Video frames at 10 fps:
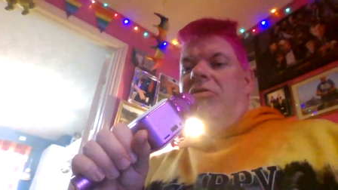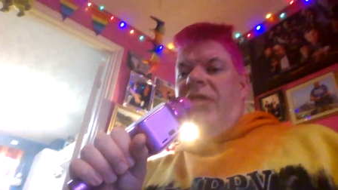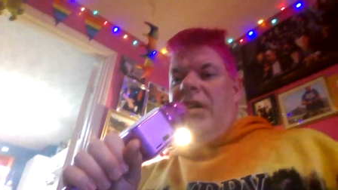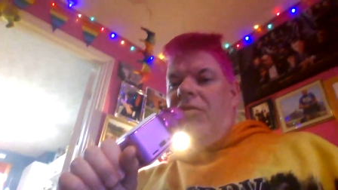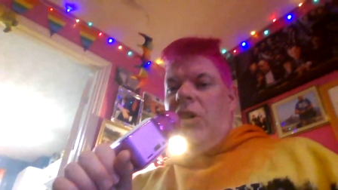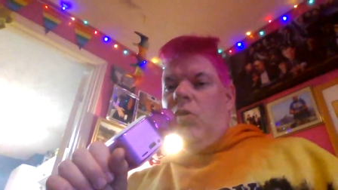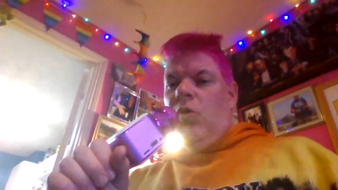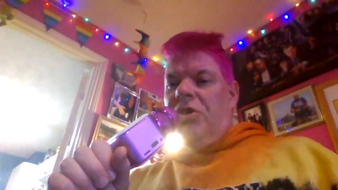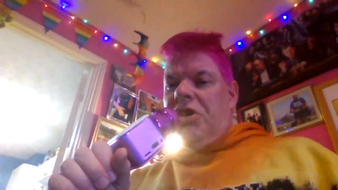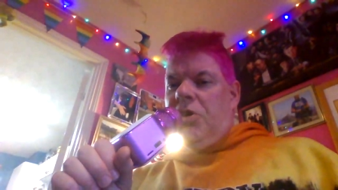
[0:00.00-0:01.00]
Right, I'll get
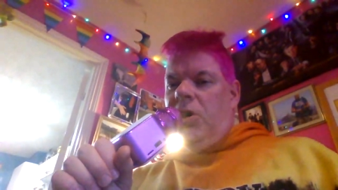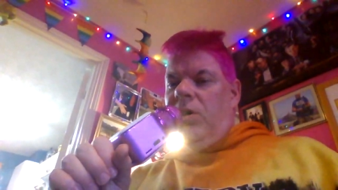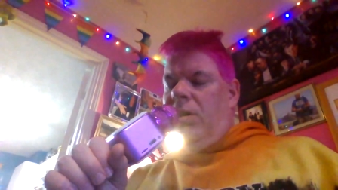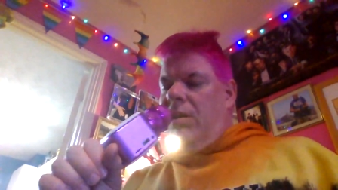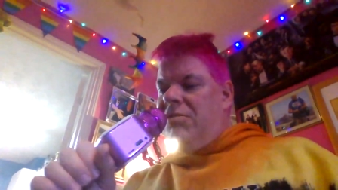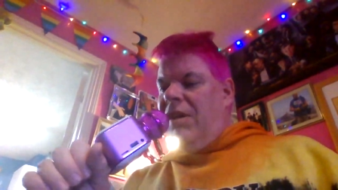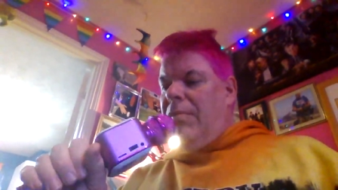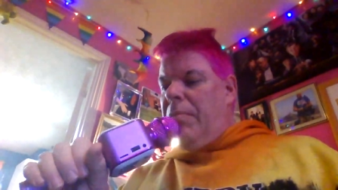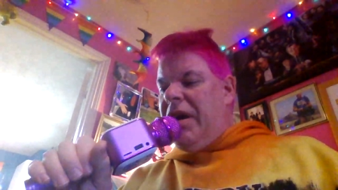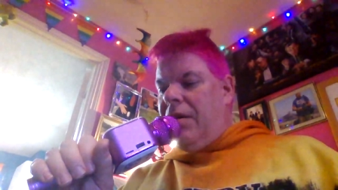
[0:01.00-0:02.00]
going just now. I'll turn
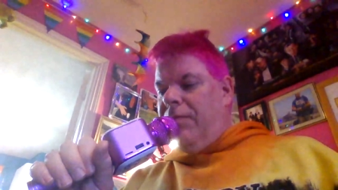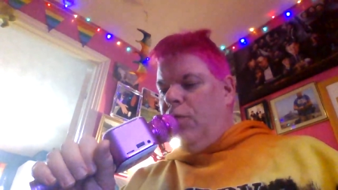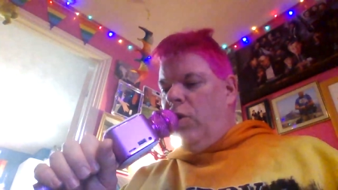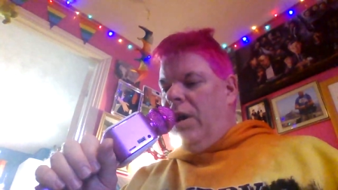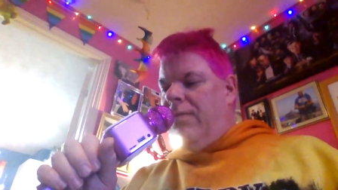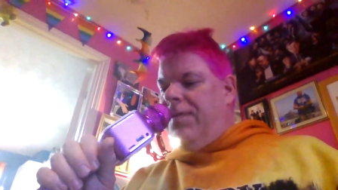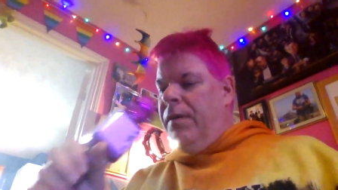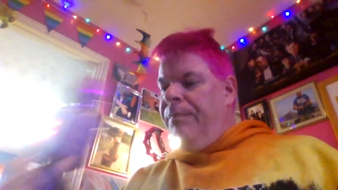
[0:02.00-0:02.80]
the microphone off.